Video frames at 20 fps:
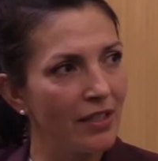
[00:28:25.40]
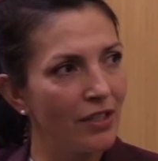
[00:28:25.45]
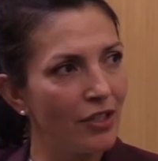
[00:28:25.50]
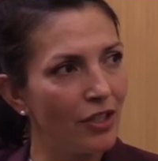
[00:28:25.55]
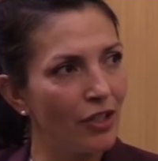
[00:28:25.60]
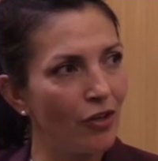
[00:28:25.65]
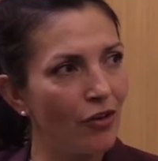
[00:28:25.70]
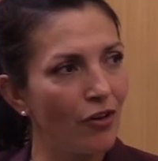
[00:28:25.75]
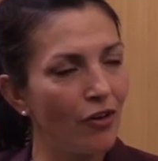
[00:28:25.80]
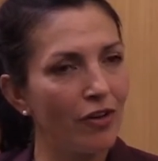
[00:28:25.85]
You
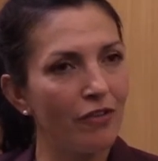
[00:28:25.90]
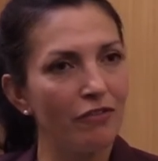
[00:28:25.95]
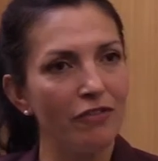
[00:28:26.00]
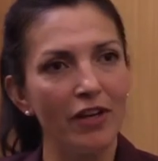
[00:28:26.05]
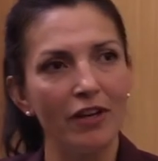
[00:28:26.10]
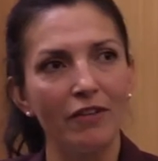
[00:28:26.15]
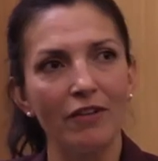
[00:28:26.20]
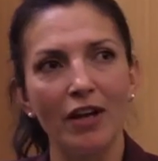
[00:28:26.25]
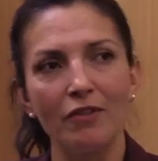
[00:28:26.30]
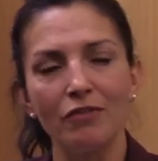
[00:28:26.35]
know,
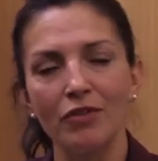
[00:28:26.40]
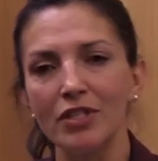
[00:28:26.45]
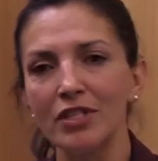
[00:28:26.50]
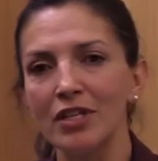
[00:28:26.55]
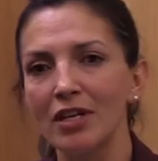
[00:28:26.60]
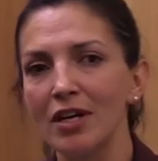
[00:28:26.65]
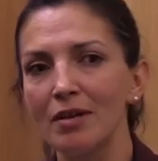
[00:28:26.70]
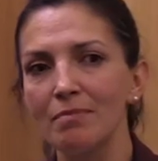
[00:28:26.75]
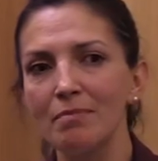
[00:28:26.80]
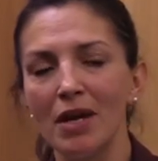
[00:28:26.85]
every
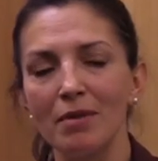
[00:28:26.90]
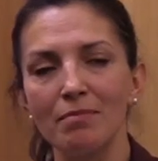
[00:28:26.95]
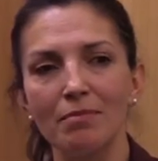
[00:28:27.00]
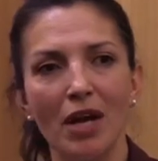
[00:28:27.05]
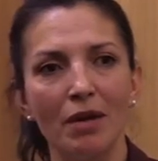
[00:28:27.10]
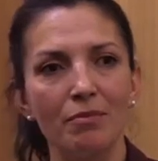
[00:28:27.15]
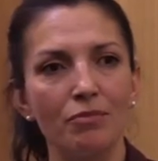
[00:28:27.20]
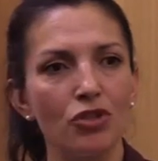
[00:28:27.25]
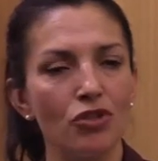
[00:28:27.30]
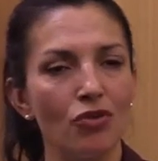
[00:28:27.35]
time
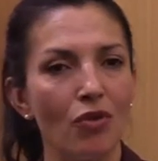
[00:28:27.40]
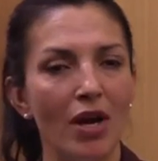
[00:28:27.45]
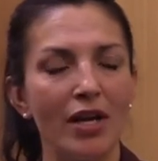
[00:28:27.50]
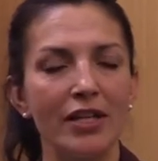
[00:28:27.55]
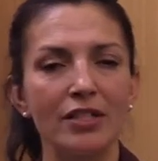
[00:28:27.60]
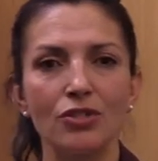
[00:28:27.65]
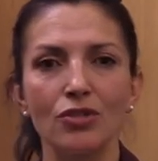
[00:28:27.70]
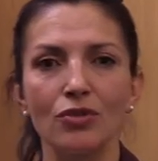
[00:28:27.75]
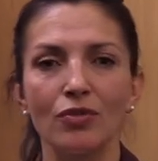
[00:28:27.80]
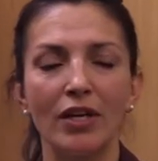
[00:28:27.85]
I'm
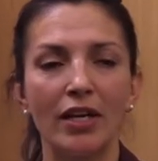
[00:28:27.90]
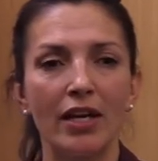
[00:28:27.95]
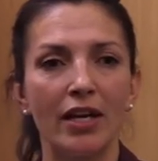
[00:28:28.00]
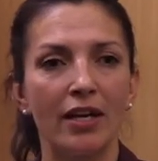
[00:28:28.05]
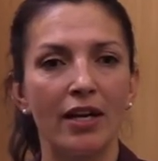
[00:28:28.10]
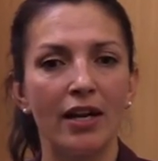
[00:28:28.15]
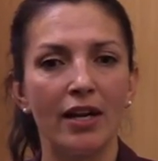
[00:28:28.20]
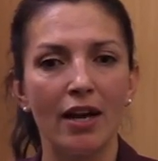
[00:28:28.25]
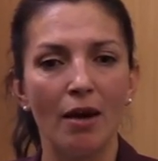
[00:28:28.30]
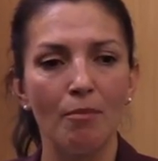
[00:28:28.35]
trying to,
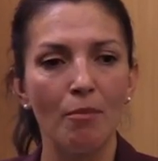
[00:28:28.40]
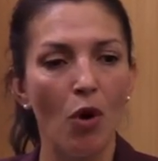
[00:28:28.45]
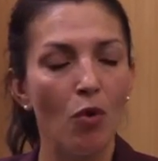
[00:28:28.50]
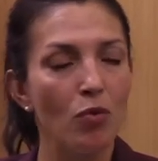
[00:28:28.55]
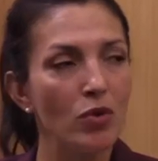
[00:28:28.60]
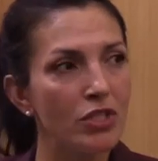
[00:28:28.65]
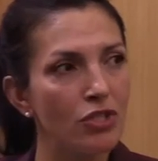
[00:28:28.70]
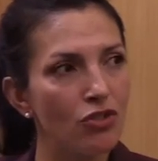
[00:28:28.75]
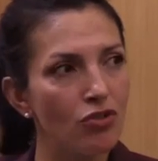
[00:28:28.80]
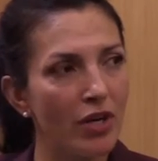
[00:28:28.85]
and I'm
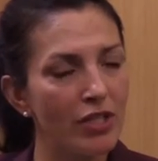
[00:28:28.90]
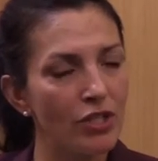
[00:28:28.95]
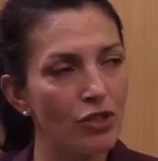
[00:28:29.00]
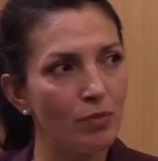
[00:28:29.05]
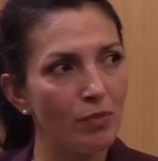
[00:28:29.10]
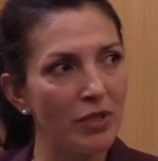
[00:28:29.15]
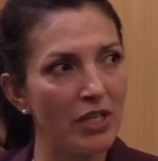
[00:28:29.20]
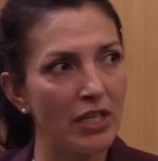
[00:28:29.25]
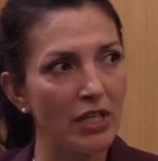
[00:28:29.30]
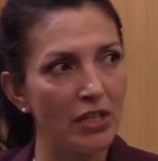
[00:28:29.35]
always trying to
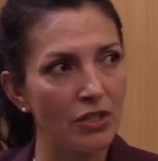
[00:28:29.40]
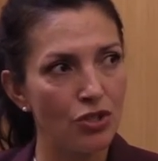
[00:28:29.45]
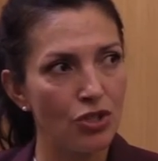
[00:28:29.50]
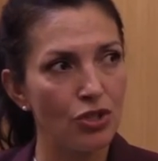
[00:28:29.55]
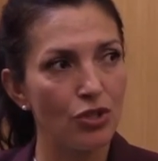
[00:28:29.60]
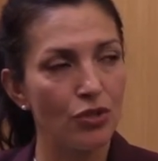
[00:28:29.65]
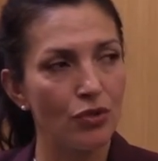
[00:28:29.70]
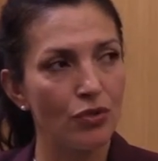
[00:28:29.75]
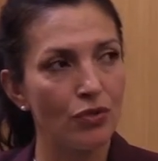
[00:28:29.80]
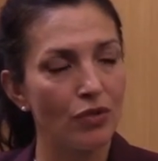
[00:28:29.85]
be in
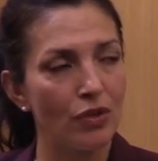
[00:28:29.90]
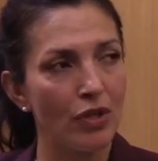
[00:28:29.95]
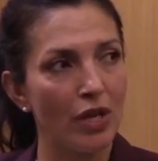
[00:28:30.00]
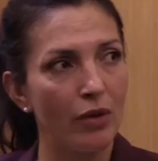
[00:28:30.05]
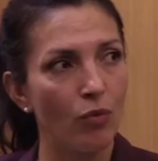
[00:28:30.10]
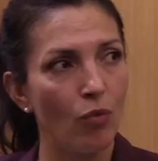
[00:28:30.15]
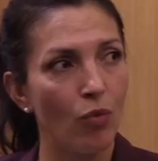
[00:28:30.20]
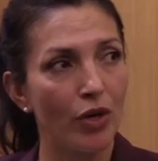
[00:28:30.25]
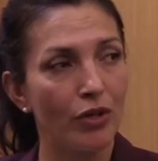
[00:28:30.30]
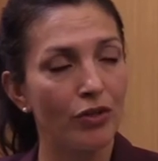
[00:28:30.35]
tune
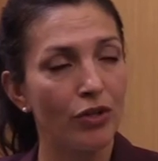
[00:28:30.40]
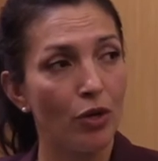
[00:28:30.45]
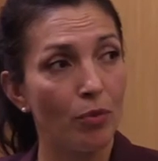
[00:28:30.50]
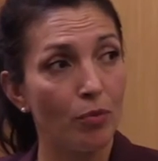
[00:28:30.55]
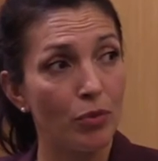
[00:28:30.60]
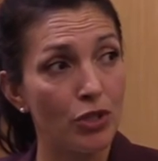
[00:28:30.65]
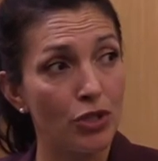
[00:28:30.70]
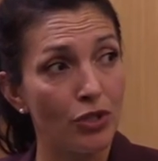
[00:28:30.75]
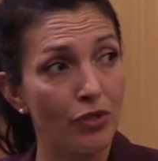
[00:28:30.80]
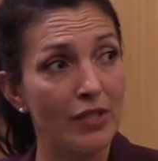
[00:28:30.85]
in where the
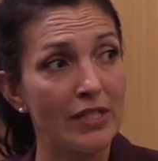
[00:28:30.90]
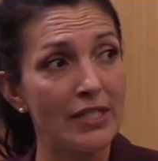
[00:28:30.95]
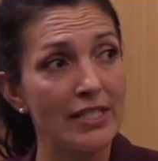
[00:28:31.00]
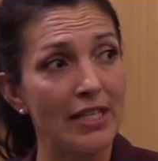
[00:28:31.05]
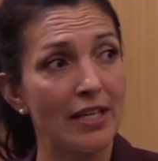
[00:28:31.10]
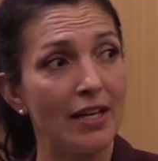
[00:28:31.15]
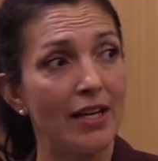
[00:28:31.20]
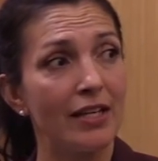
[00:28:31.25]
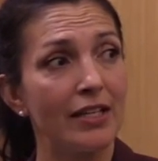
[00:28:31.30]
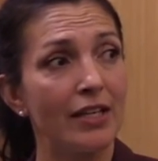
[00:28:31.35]
opportunities
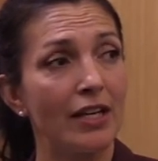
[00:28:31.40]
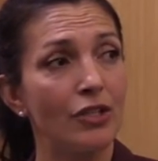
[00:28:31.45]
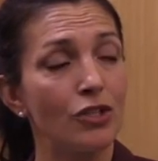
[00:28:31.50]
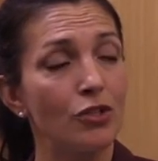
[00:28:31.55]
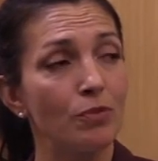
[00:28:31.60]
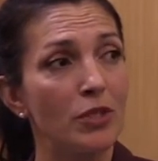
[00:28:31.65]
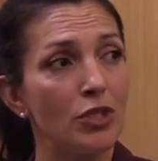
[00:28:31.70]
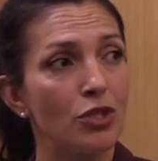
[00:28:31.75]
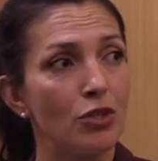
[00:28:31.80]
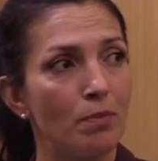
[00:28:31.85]
lie, not to
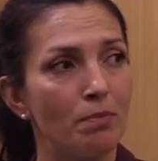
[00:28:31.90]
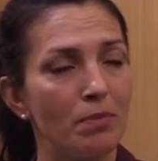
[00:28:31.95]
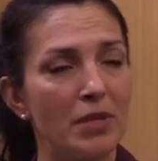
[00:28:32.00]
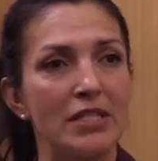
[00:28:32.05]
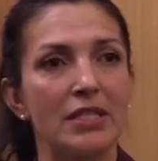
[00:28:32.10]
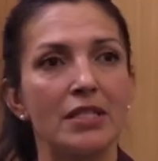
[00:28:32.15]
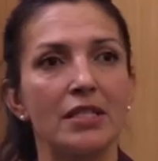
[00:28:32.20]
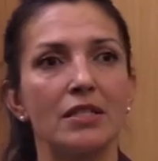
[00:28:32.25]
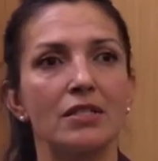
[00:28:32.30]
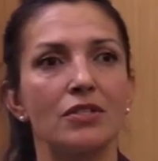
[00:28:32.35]
be so
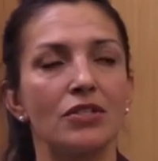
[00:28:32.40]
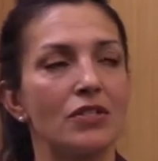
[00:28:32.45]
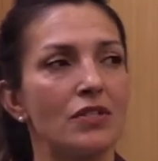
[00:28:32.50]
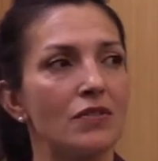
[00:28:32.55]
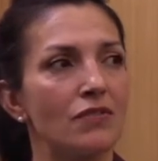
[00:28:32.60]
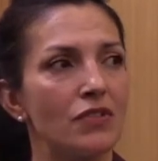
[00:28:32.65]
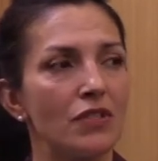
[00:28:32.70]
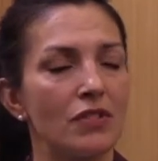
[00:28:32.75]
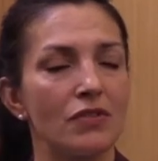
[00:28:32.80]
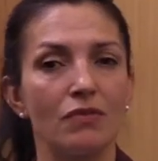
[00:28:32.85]
busy
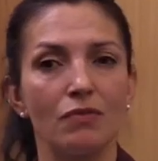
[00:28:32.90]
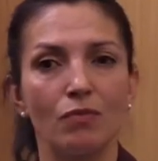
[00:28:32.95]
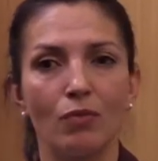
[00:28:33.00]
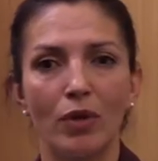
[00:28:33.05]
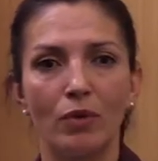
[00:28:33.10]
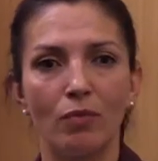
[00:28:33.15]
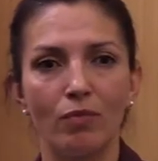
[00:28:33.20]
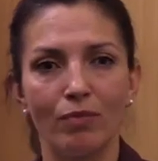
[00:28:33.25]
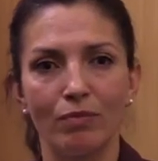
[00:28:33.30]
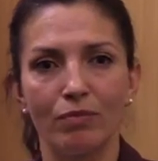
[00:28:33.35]
just with,
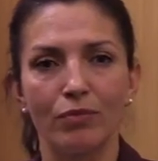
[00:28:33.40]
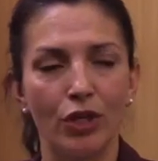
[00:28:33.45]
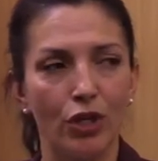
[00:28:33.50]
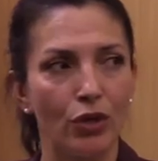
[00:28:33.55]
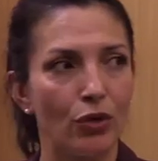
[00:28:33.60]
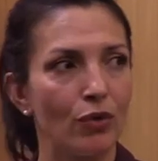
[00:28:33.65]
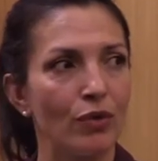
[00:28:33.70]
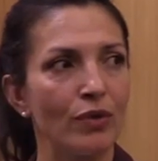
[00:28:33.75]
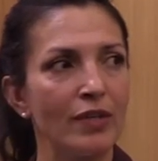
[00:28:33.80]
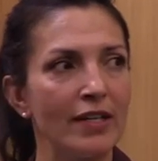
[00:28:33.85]
you
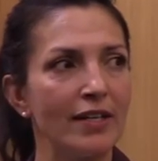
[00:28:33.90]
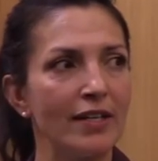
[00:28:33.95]
know,